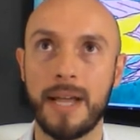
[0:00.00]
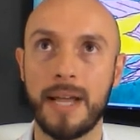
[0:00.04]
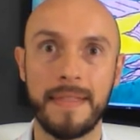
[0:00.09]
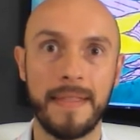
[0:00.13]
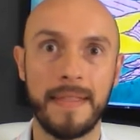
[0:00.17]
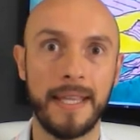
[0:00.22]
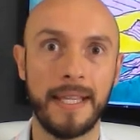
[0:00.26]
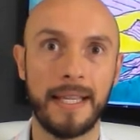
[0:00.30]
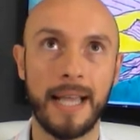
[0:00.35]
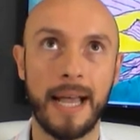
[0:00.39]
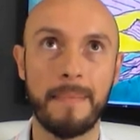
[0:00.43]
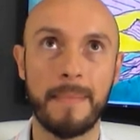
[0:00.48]
I
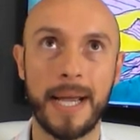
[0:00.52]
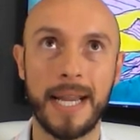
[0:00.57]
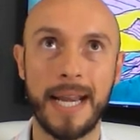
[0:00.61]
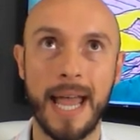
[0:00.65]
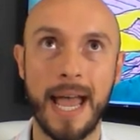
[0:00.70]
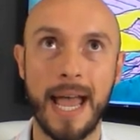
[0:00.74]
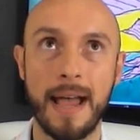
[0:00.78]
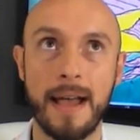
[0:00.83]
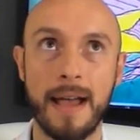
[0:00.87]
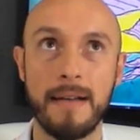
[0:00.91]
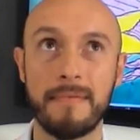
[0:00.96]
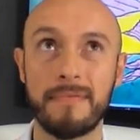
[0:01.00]
think I might
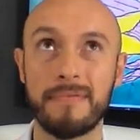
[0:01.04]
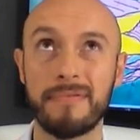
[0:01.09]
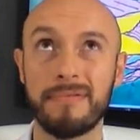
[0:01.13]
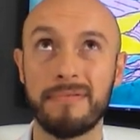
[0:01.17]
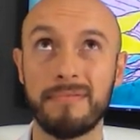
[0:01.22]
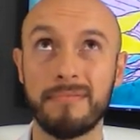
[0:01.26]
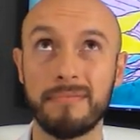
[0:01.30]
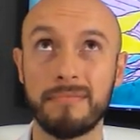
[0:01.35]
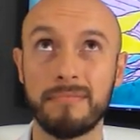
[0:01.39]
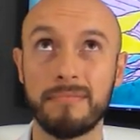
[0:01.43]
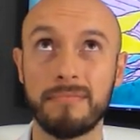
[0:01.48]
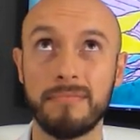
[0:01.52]
have
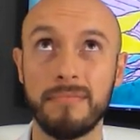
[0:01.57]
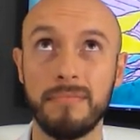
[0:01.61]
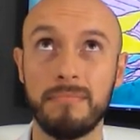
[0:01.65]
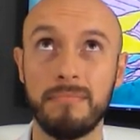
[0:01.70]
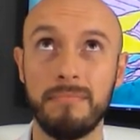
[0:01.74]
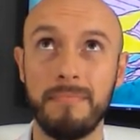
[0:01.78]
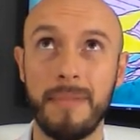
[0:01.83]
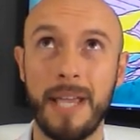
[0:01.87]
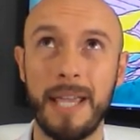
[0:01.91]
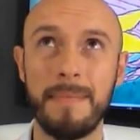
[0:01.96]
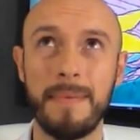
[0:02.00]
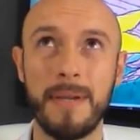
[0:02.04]

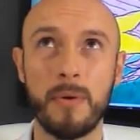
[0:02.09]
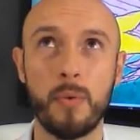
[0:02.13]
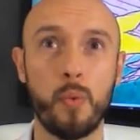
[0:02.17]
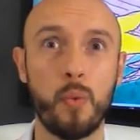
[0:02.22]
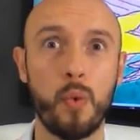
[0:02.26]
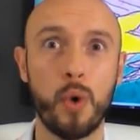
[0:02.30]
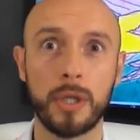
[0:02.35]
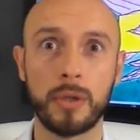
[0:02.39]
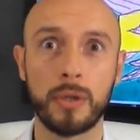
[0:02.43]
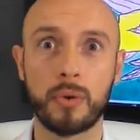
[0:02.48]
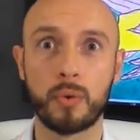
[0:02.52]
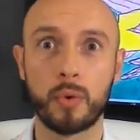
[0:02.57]
maybe
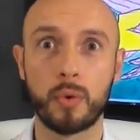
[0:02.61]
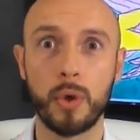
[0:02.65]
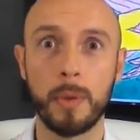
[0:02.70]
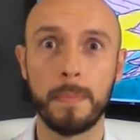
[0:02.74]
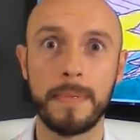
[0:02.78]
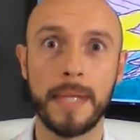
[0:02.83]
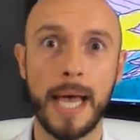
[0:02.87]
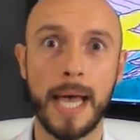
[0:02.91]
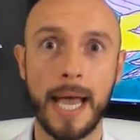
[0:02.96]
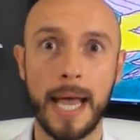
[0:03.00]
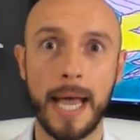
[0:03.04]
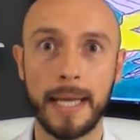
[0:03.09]
one
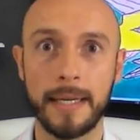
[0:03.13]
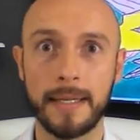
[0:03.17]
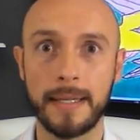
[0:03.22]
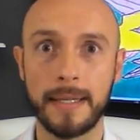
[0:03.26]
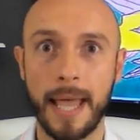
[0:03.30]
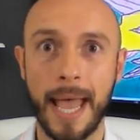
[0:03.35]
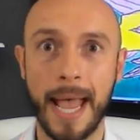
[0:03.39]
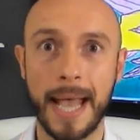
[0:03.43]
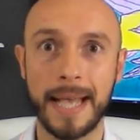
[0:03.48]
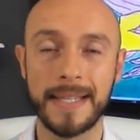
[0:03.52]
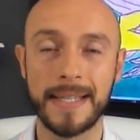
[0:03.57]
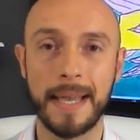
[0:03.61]
group that
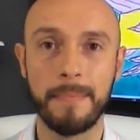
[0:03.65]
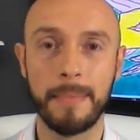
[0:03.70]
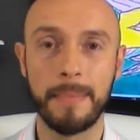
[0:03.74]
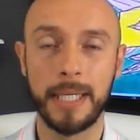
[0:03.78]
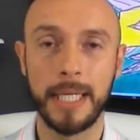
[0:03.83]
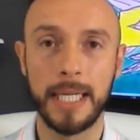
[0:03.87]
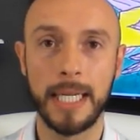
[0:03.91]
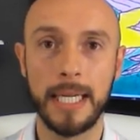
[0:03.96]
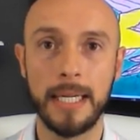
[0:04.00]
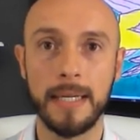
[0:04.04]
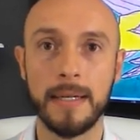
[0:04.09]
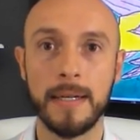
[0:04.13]
has that
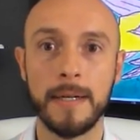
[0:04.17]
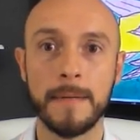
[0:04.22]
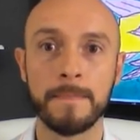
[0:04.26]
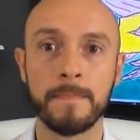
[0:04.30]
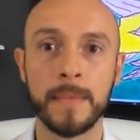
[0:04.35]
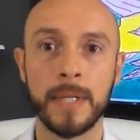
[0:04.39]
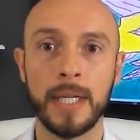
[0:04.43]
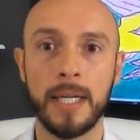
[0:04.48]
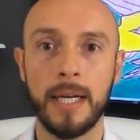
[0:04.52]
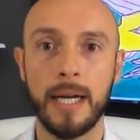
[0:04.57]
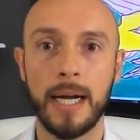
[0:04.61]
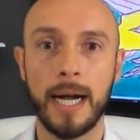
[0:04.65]
many.
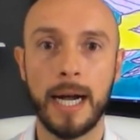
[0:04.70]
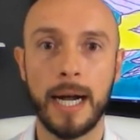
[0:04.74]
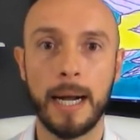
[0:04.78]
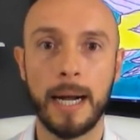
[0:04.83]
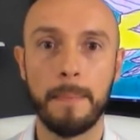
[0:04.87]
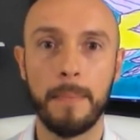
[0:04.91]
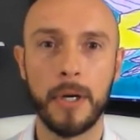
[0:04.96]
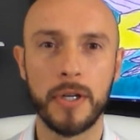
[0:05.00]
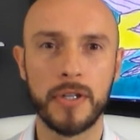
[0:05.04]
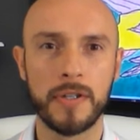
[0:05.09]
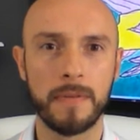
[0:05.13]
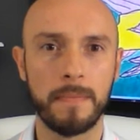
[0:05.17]

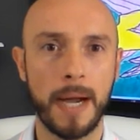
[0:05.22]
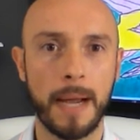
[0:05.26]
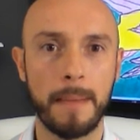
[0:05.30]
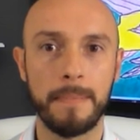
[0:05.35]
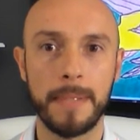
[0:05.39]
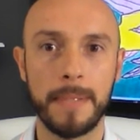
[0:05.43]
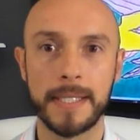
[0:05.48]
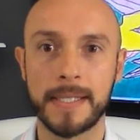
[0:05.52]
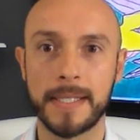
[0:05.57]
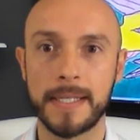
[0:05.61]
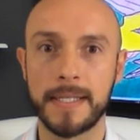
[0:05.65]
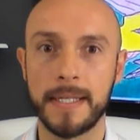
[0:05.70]
Most of my
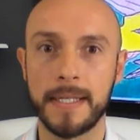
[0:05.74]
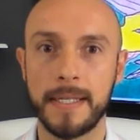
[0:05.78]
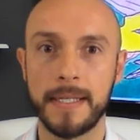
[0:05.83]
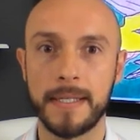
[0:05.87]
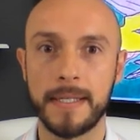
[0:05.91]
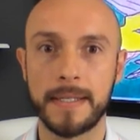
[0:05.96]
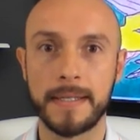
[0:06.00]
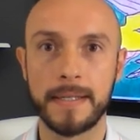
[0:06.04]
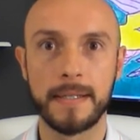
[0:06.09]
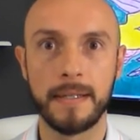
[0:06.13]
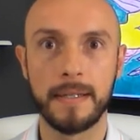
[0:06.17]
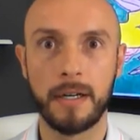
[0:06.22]

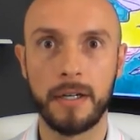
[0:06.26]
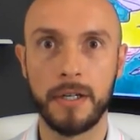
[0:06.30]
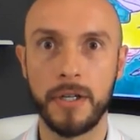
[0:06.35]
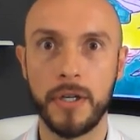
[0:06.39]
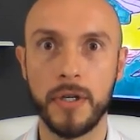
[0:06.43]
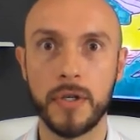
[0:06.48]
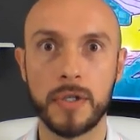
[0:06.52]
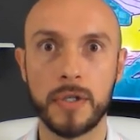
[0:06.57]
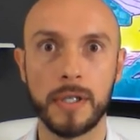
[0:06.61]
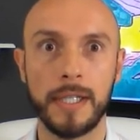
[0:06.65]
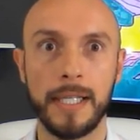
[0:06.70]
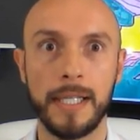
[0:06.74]
businesses are
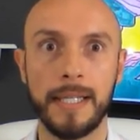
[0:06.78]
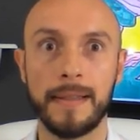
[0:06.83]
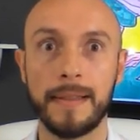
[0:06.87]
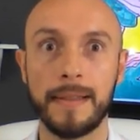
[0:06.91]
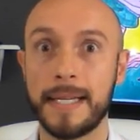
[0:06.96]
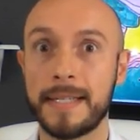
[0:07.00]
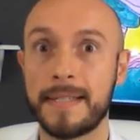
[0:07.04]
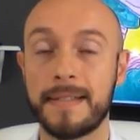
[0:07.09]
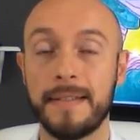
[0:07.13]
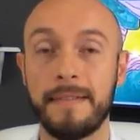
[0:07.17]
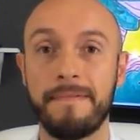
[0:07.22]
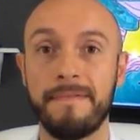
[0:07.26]
usually
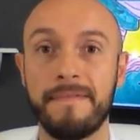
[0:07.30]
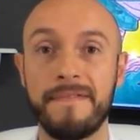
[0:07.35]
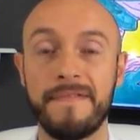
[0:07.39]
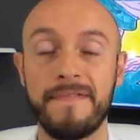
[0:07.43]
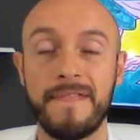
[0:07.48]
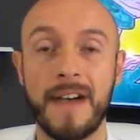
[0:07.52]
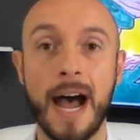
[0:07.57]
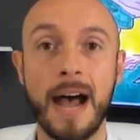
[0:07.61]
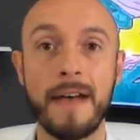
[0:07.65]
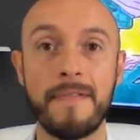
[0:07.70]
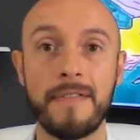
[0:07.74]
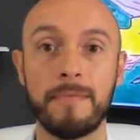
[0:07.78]
less than
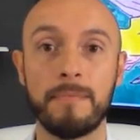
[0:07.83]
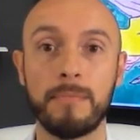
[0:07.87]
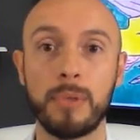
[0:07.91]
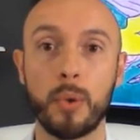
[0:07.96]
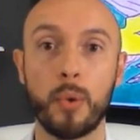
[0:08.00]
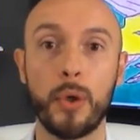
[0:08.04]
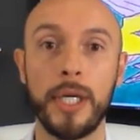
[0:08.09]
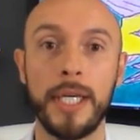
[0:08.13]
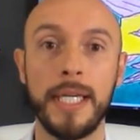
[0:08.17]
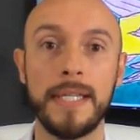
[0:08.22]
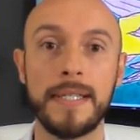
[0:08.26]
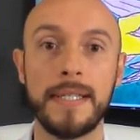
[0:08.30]
5
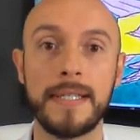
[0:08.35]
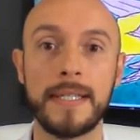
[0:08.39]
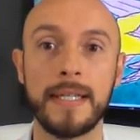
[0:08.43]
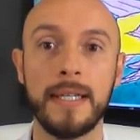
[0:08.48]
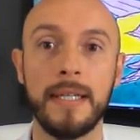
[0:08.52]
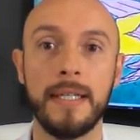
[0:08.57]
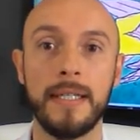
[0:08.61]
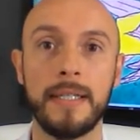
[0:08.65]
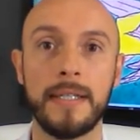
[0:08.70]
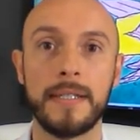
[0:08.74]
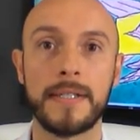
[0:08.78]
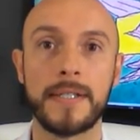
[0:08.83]
employees.
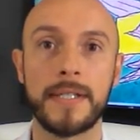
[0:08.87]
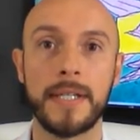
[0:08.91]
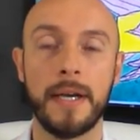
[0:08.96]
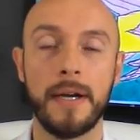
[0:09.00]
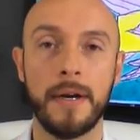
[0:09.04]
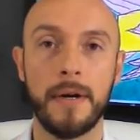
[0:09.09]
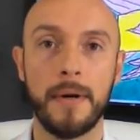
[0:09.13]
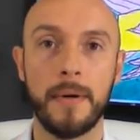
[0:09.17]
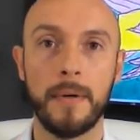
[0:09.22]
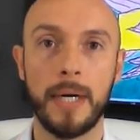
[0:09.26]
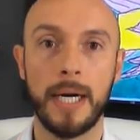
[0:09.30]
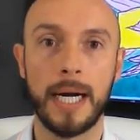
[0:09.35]

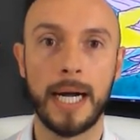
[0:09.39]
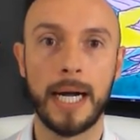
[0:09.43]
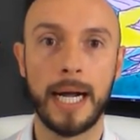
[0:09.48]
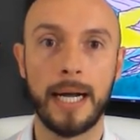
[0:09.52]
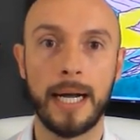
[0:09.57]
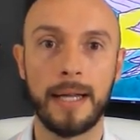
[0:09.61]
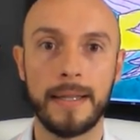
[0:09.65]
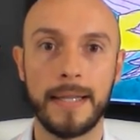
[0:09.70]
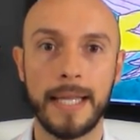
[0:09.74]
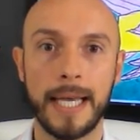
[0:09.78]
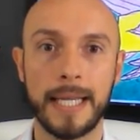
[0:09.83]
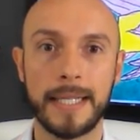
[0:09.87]
So
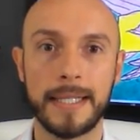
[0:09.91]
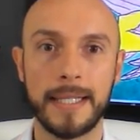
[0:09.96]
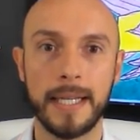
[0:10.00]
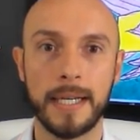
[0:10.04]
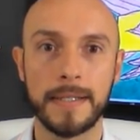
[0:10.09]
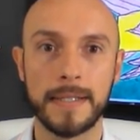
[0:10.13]
that